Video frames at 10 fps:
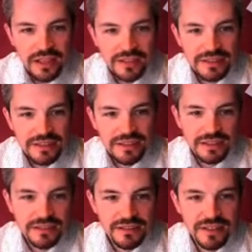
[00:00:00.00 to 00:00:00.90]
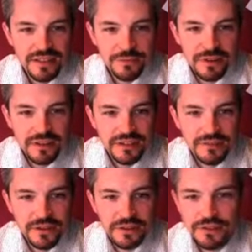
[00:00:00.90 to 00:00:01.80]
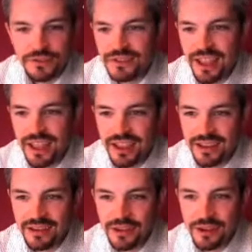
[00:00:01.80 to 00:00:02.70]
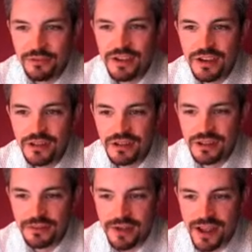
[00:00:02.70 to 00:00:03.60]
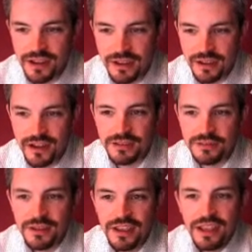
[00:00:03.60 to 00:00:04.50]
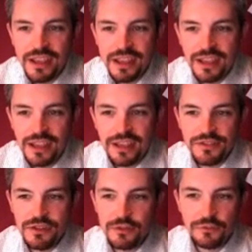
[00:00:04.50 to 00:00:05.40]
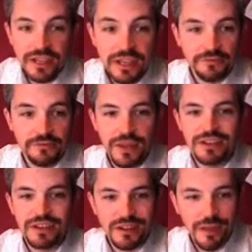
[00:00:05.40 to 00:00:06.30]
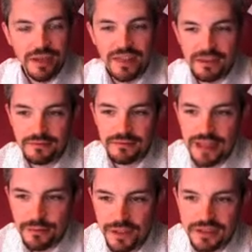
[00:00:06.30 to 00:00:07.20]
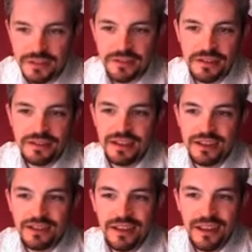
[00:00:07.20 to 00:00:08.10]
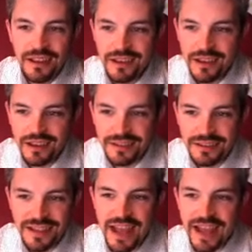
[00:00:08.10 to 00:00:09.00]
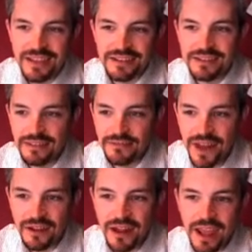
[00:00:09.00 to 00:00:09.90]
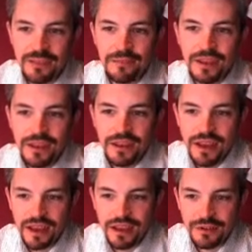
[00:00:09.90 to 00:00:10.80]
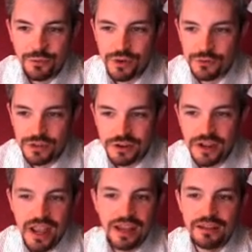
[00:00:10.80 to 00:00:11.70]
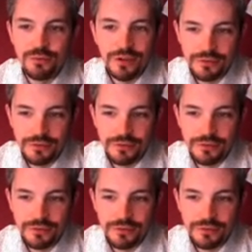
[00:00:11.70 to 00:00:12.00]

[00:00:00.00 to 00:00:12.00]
let's select one of these photos, and over here in the right hand column it gives you the information about that picture. It says the size, the file name, when it was created, when